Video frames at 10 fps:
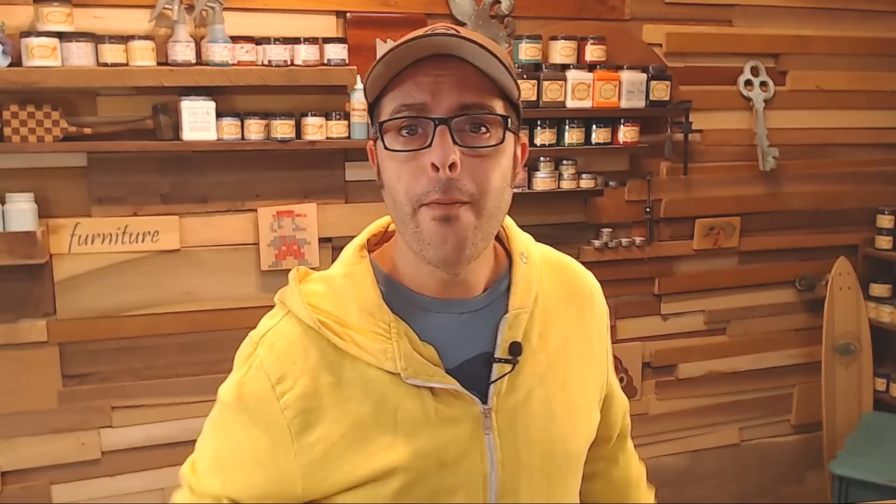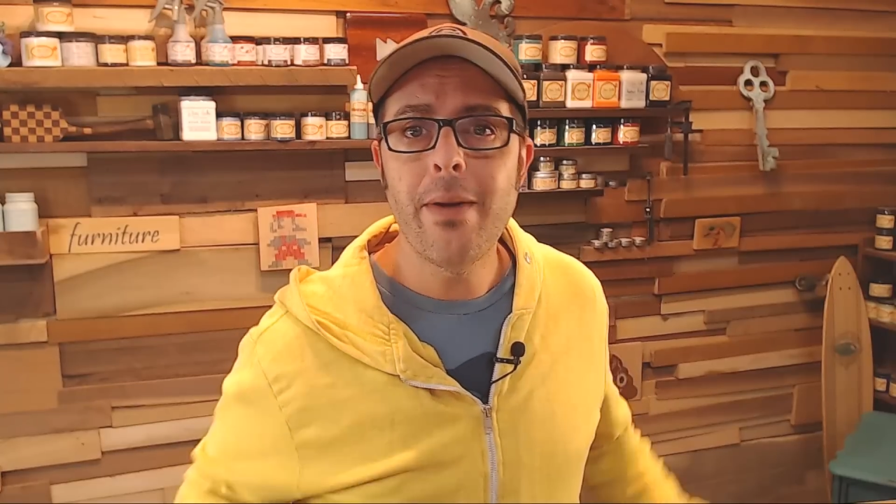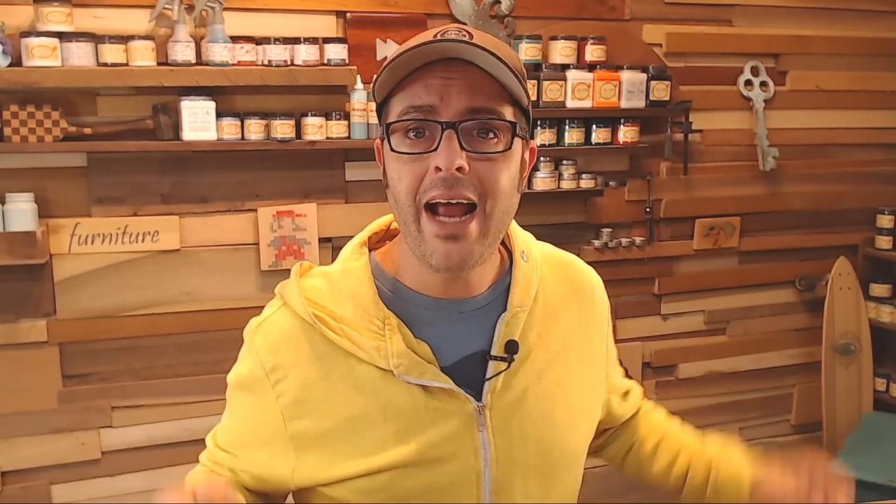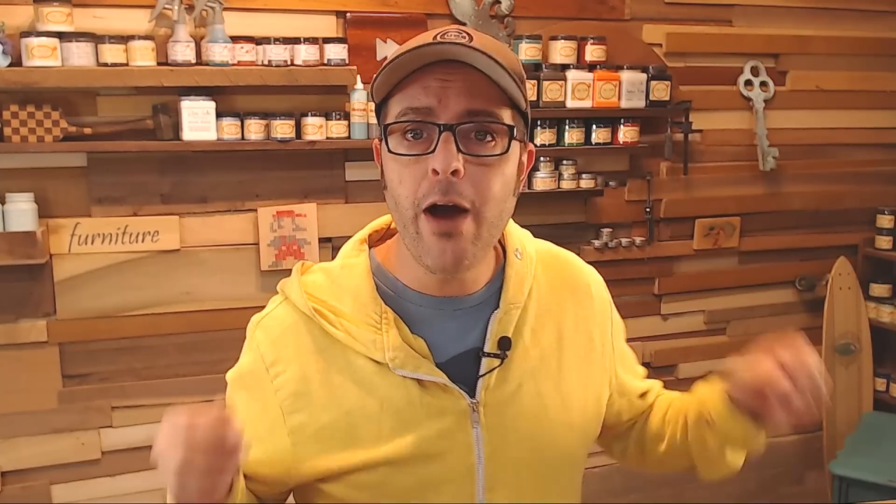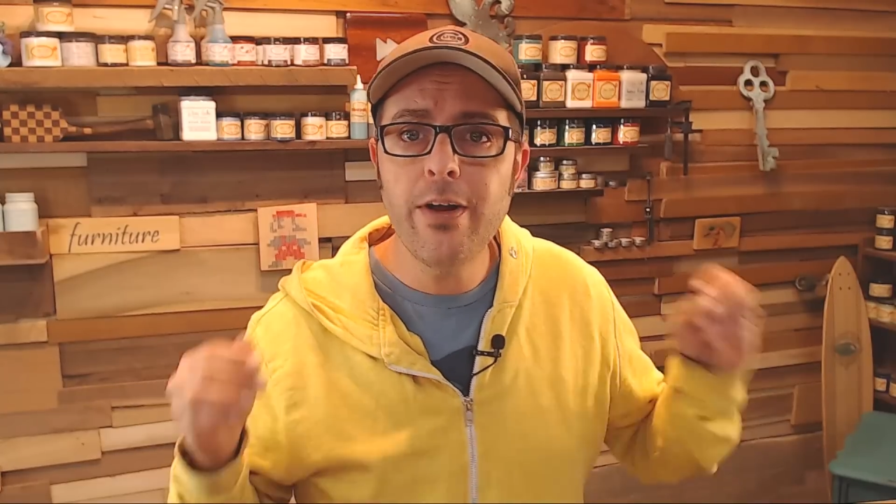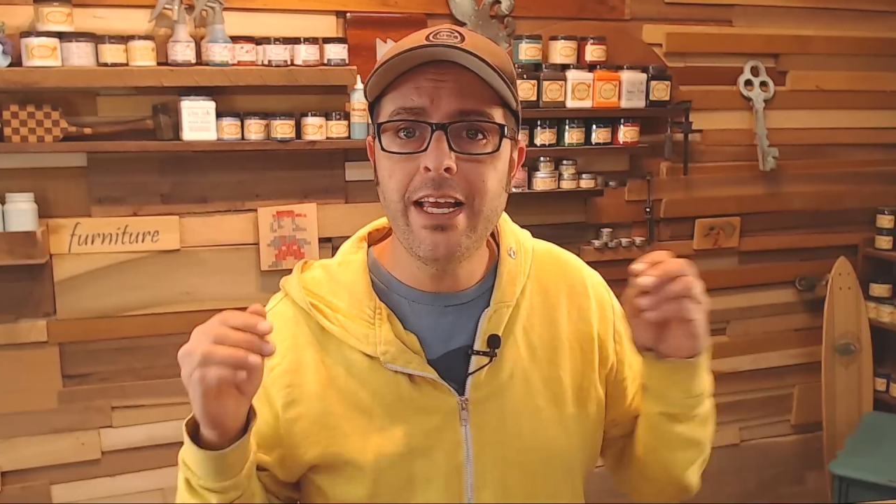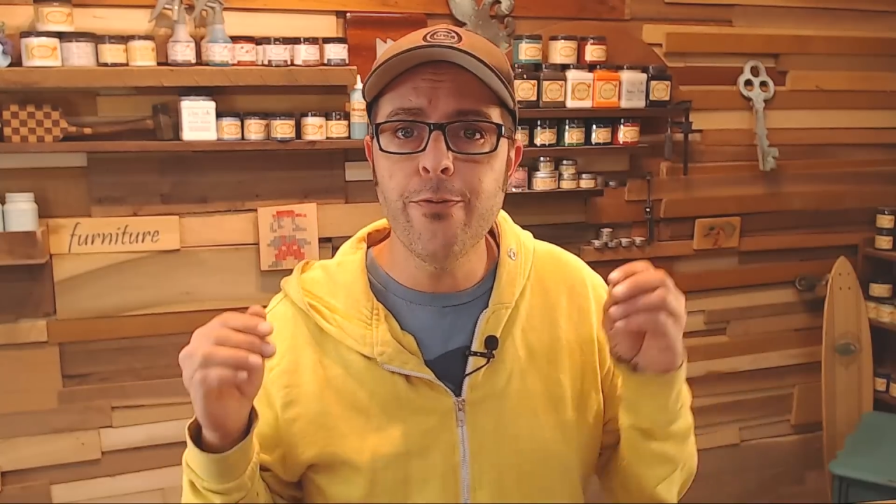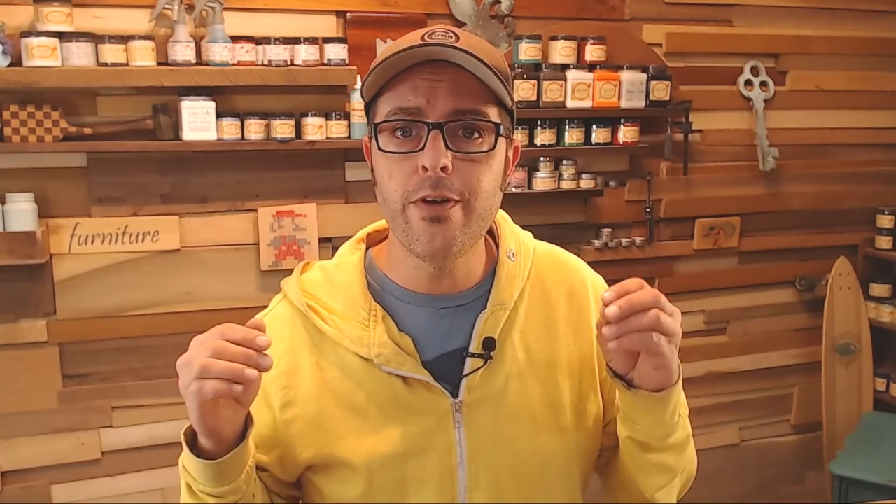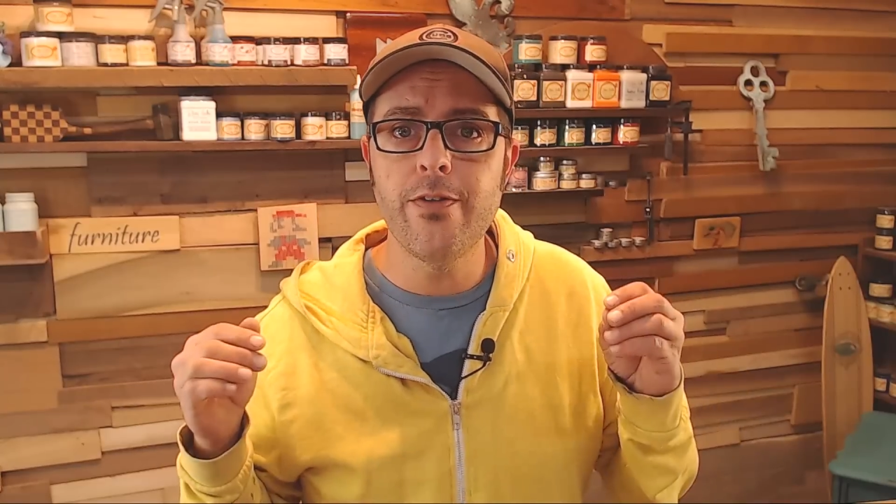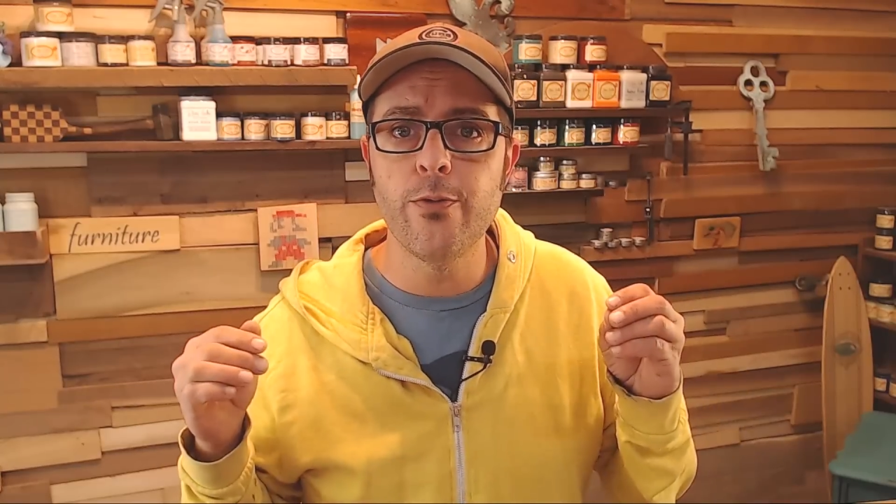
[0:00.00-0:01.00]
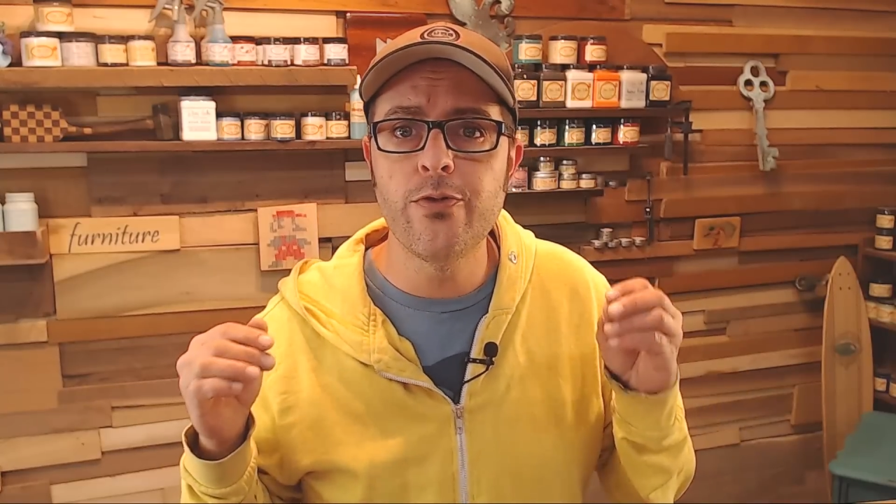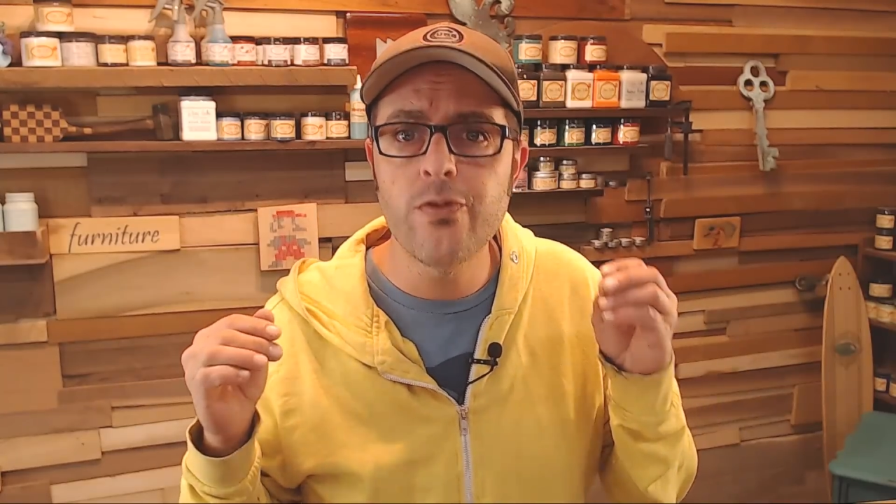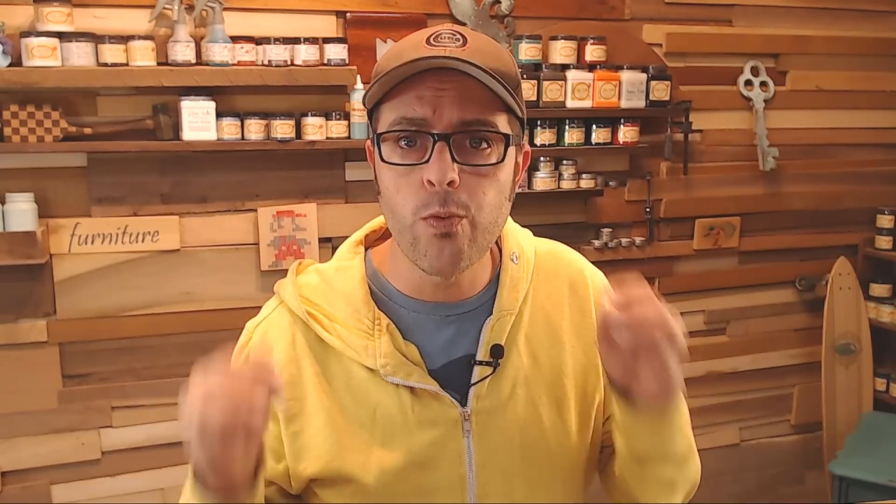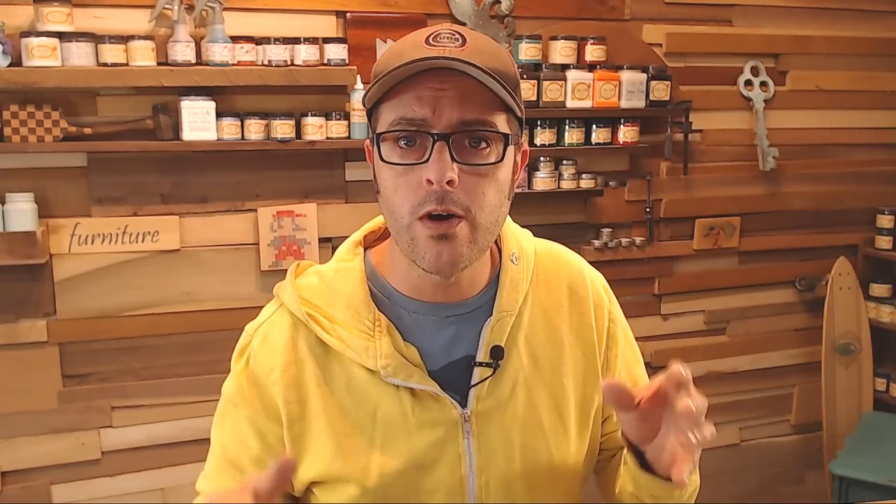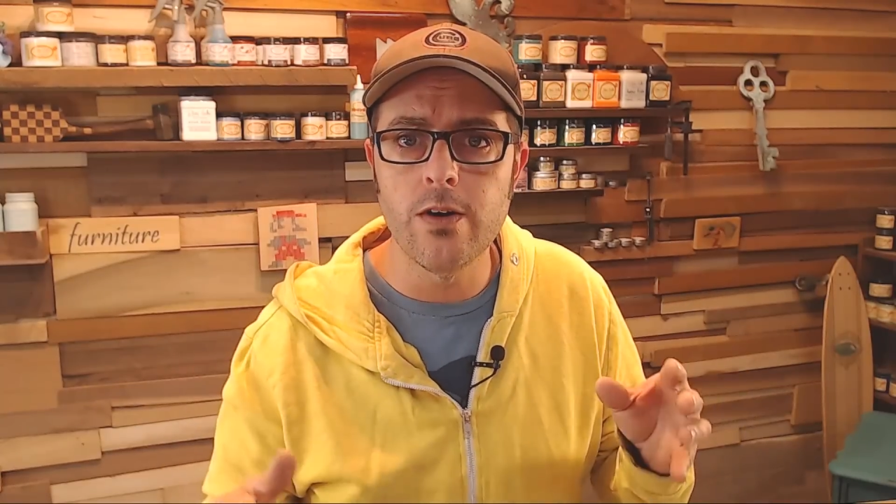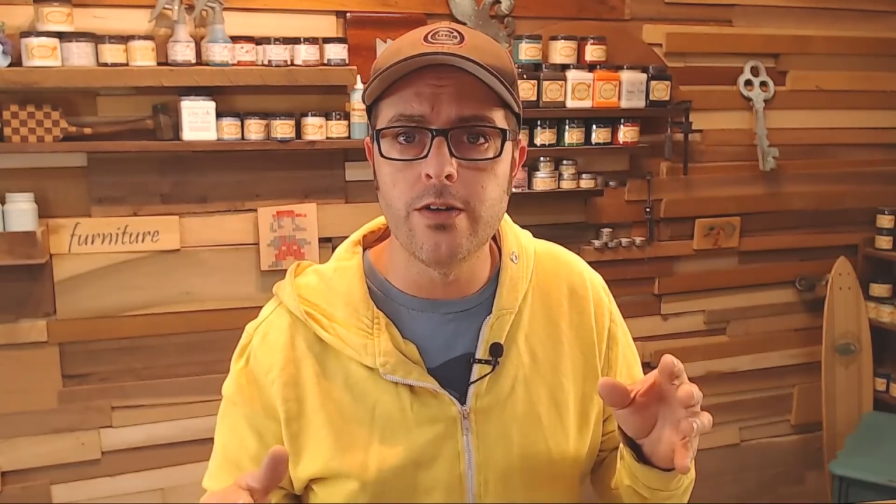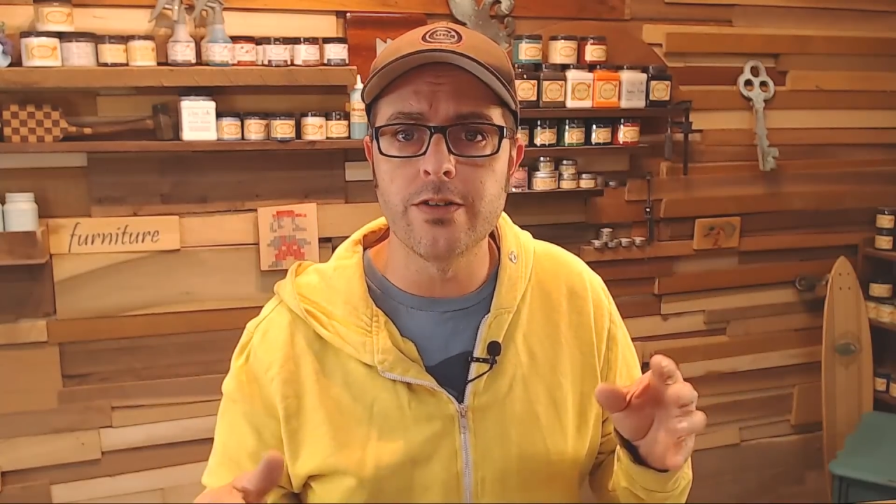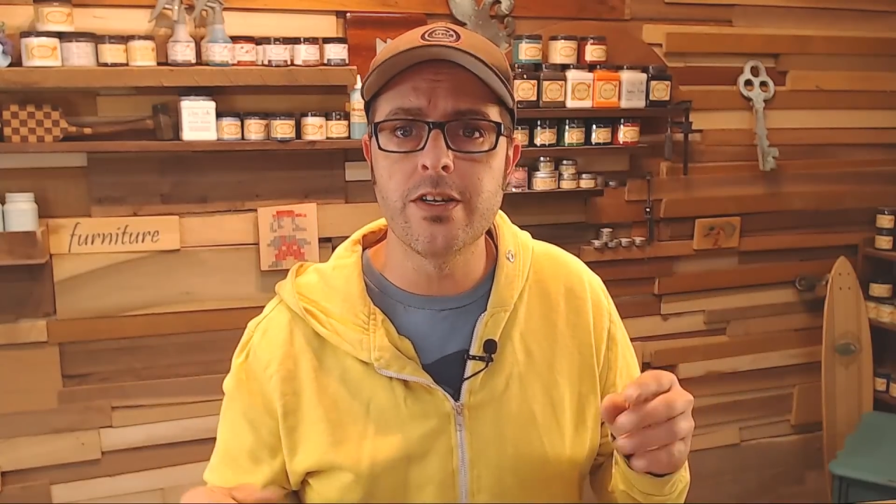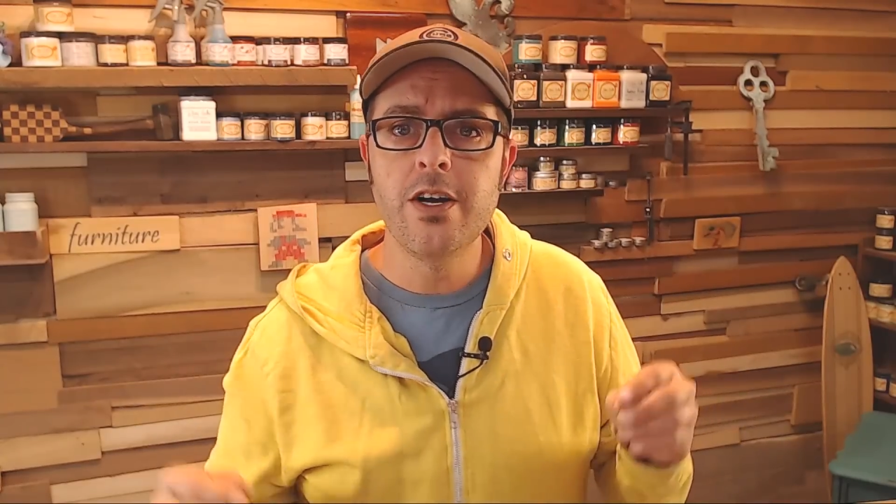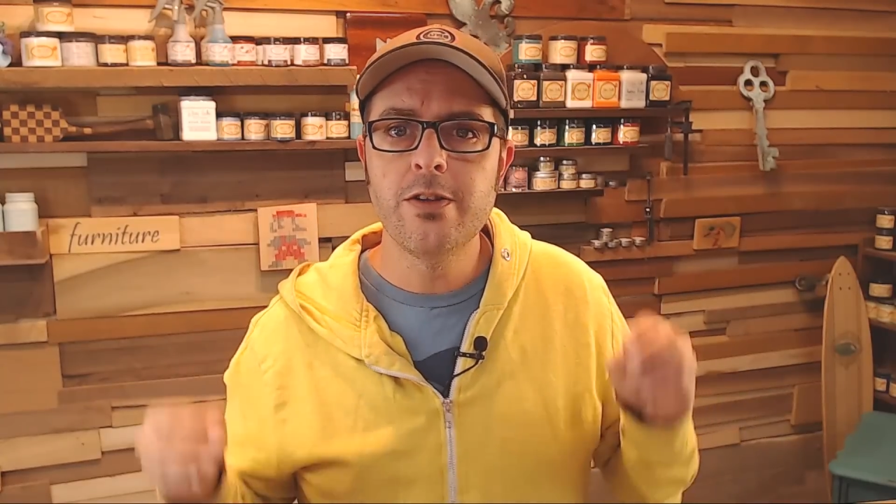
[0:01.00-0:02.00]
but how to get rid of those
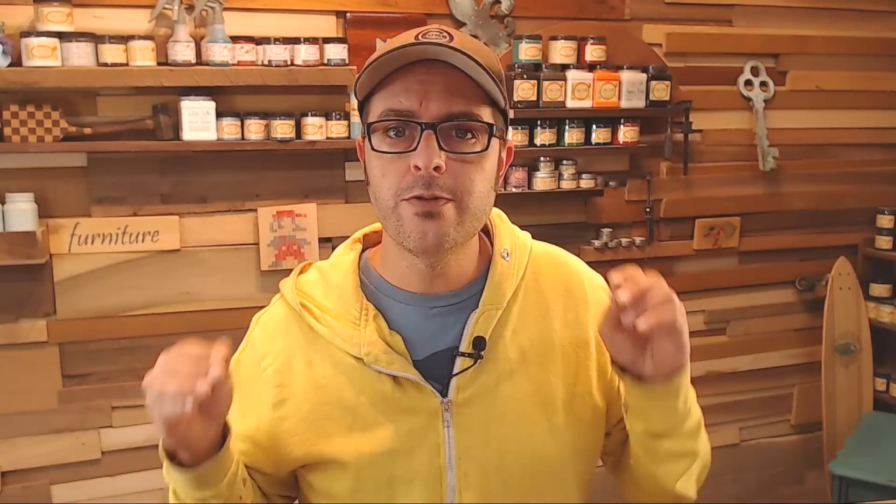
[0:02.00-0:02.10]
swirls,